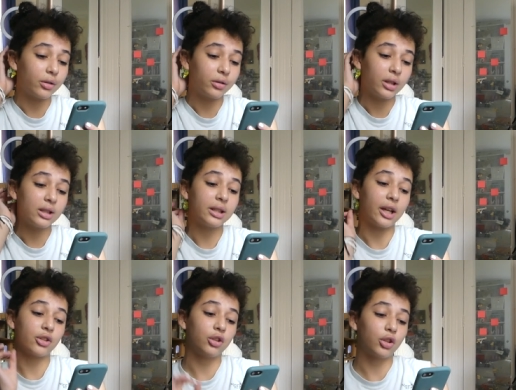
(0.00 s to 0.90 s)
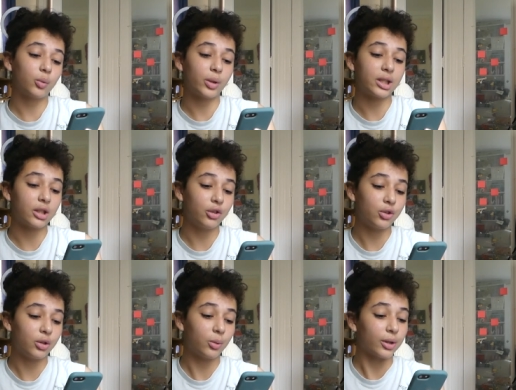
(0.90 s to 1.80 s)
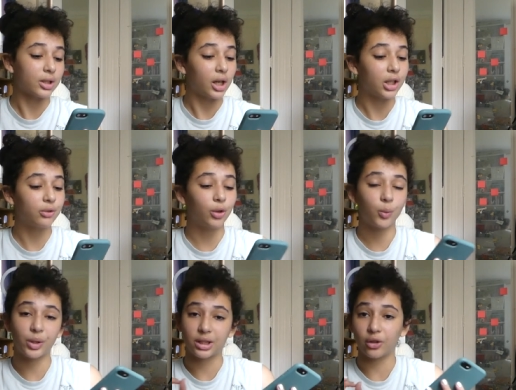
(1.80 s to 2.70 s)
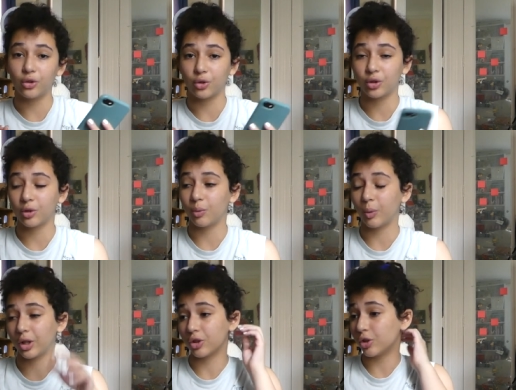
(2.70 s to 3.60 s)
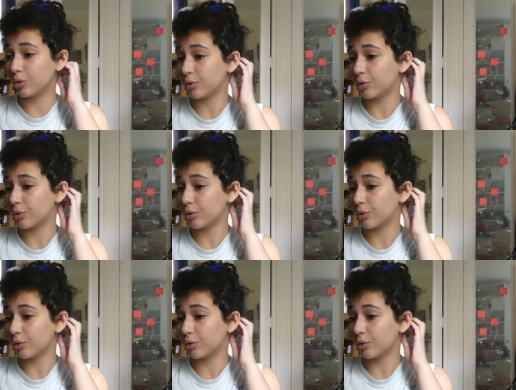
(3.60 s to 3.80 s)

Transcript: learn what skills you need to wear socks for and what skills you should wear shoes